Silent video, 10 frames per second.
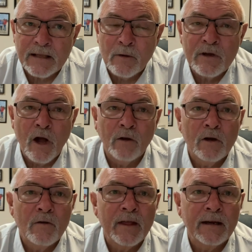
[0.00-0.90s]
And we all
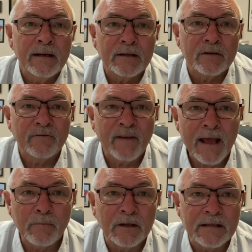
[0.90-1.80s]
know that it is
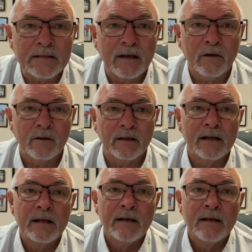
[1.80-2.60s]
families that are the